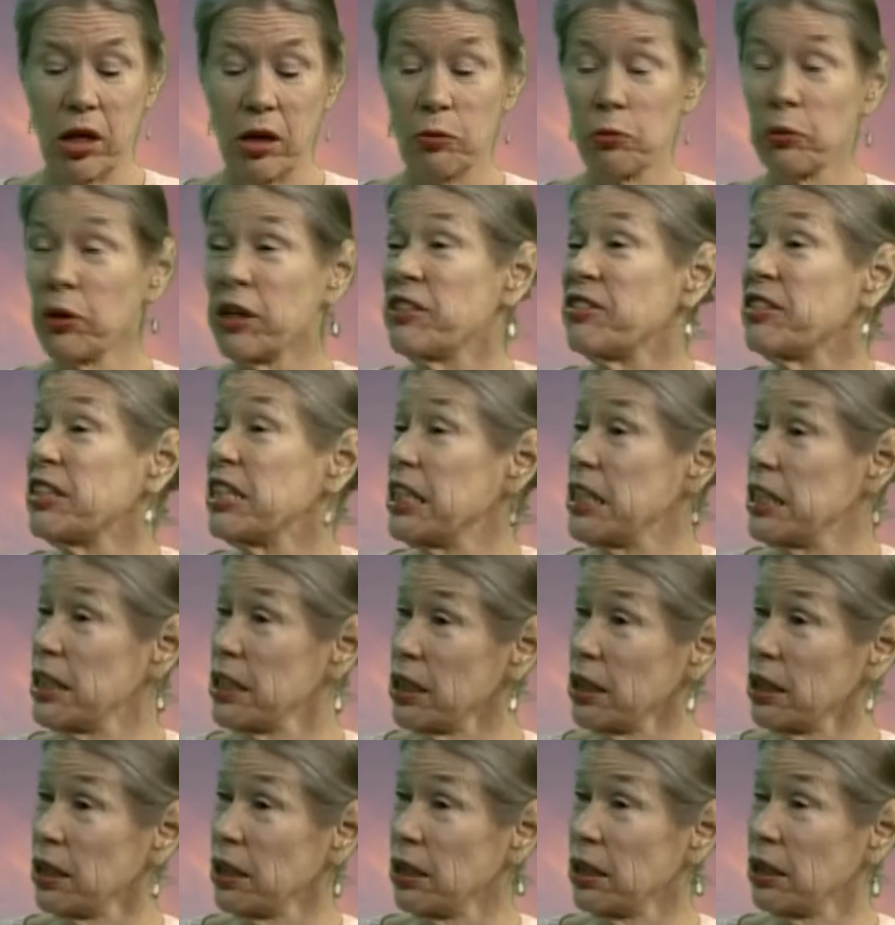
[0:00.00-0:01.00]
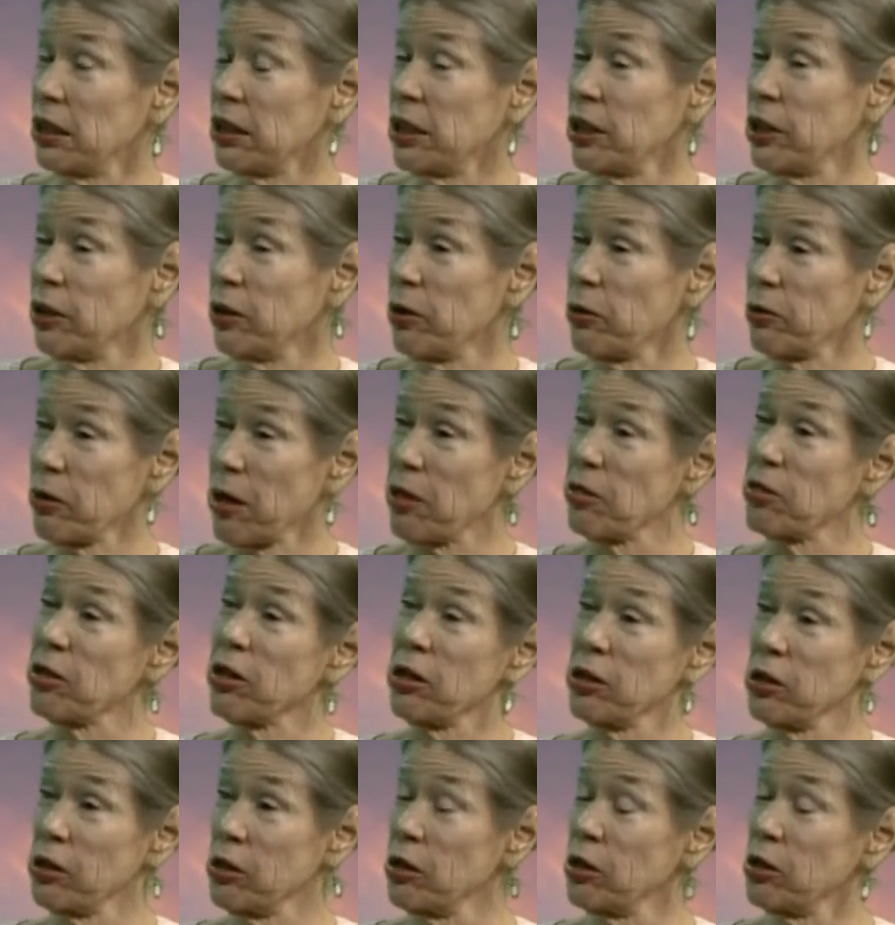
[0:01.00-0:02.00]
risky, you know, that
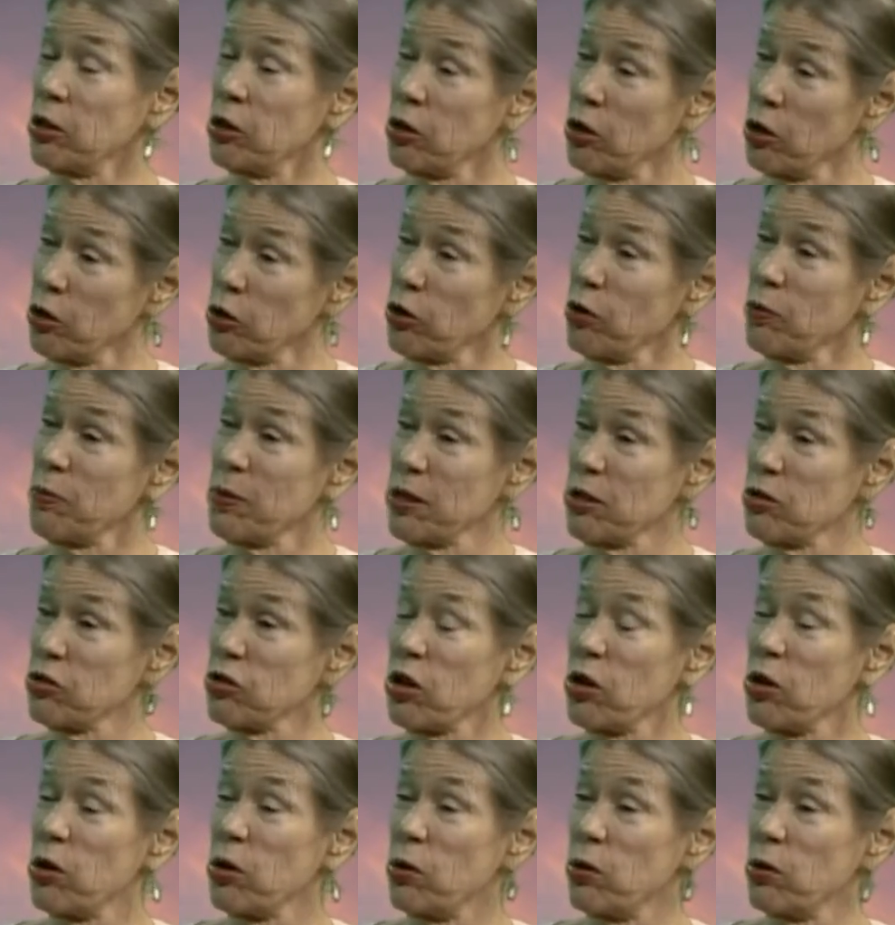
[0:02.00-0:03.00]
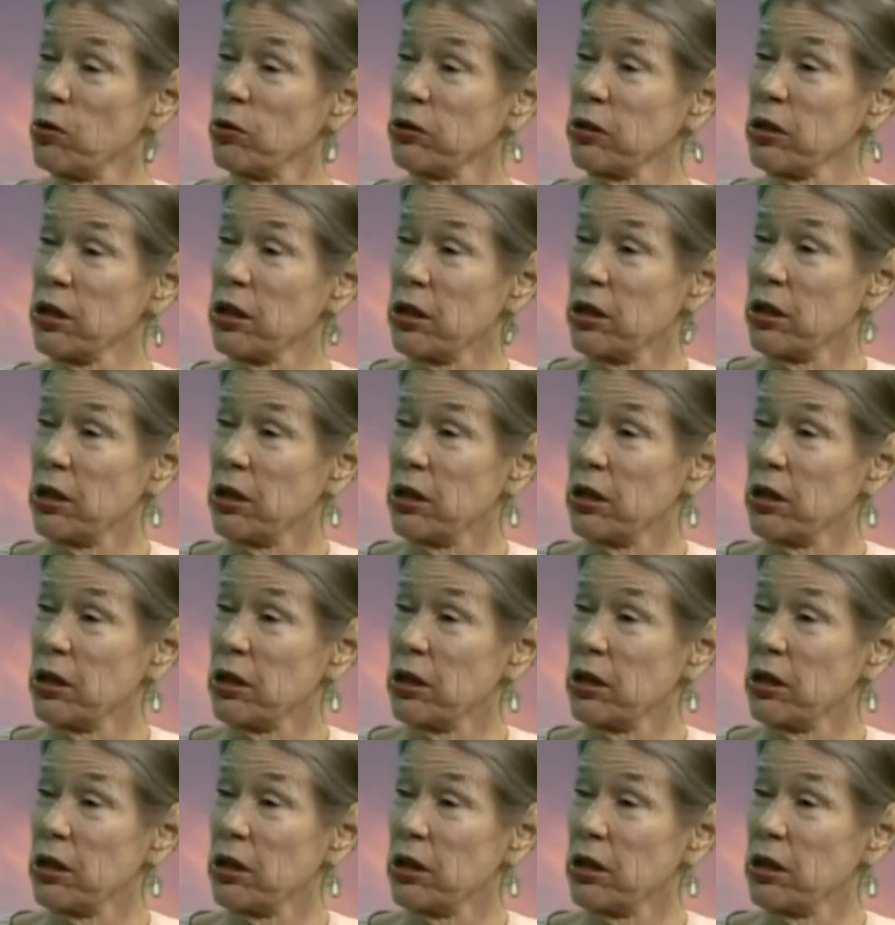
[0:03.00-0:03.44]
you know, you've been told,